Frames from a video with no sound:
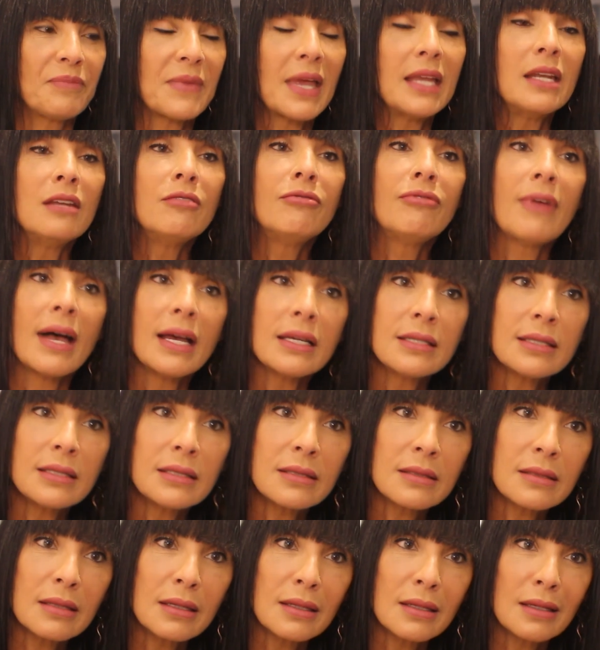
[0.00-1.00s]

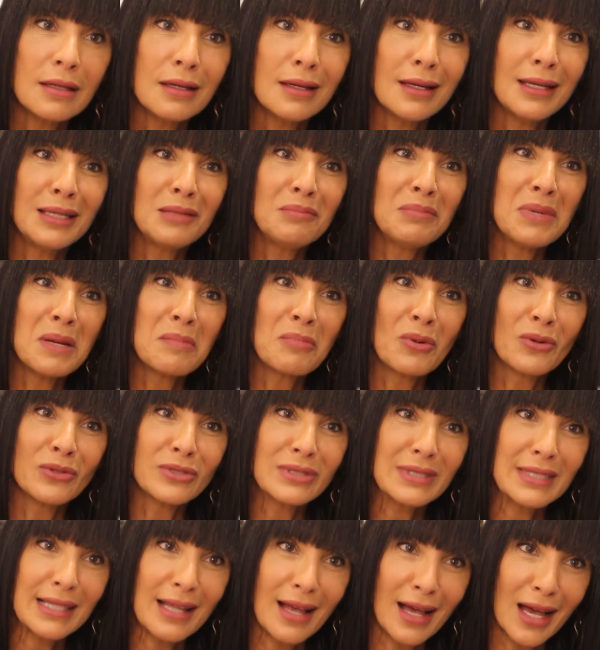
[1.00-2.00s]
invest in
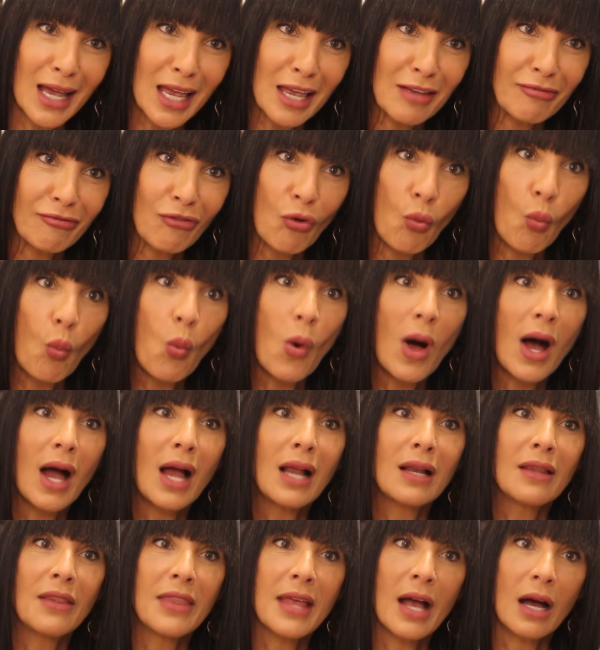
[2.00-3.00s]
people's life
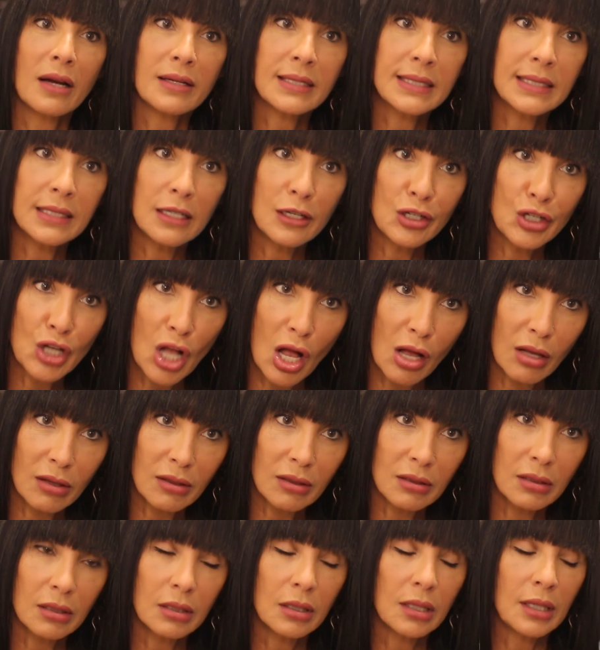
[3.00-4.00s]
while they are still
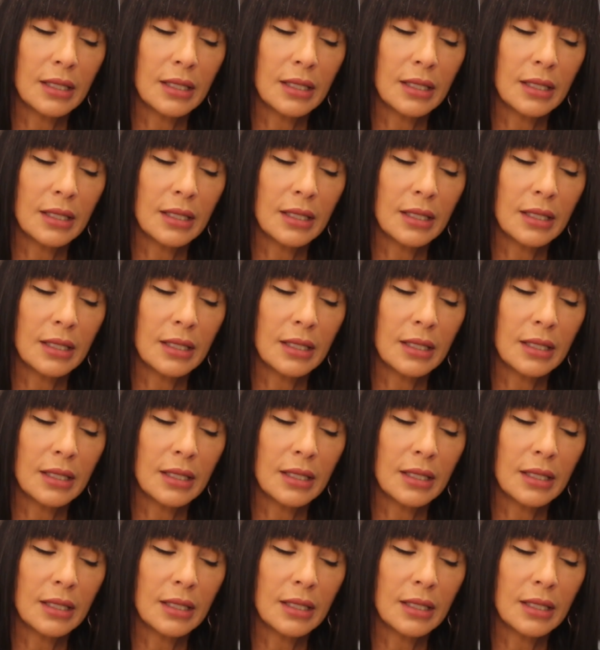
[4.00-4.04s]
young.